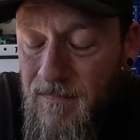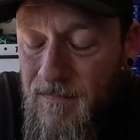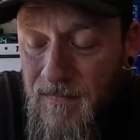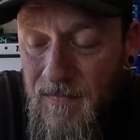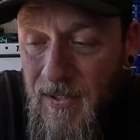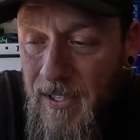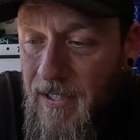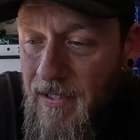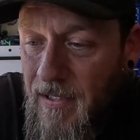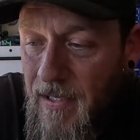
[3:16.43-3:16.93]

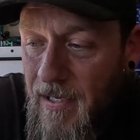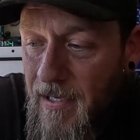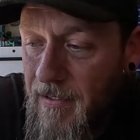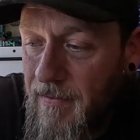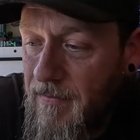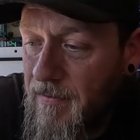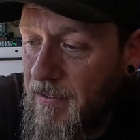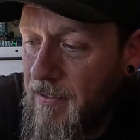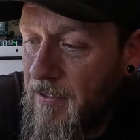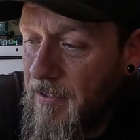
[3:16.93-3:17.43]
like that.
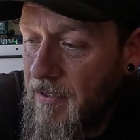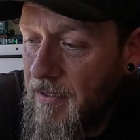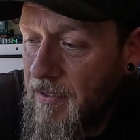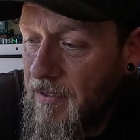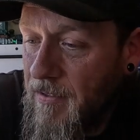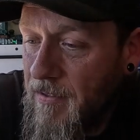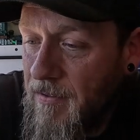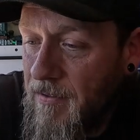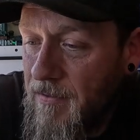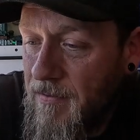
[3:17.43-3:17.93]

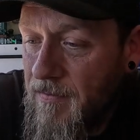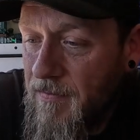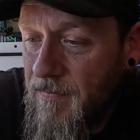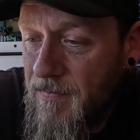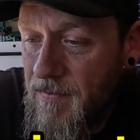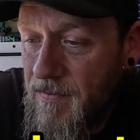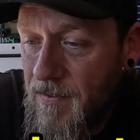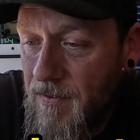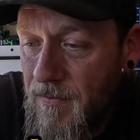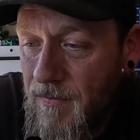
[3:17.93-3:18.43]

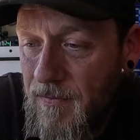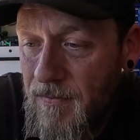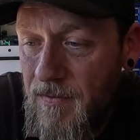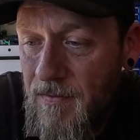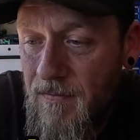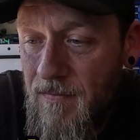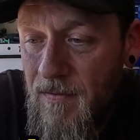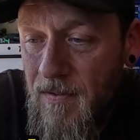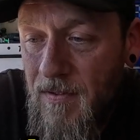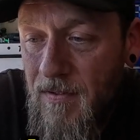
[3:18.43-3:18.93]
So it's,
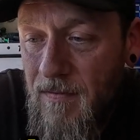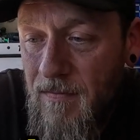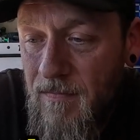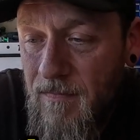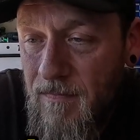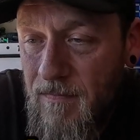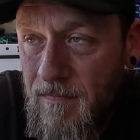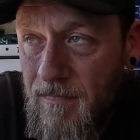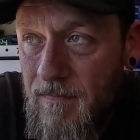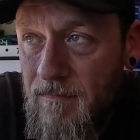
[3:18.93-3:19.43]
of